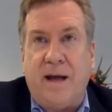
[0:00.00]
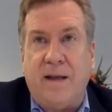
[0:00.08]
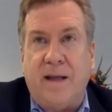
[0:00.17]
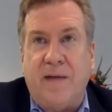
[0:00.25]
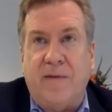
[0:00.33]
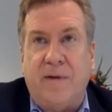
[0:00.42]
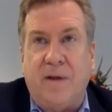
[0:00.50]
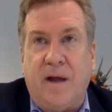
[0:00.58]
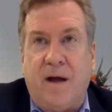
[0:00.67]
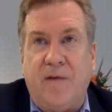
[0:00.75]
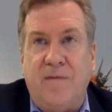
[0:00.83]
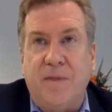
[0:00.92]
a level
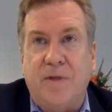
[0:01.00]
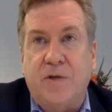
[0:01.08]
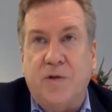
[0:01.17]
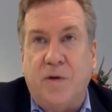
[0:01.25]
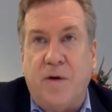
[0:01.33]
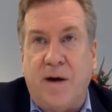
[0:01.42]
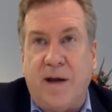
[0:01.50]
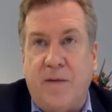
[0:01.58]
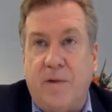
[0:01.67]
of maturity,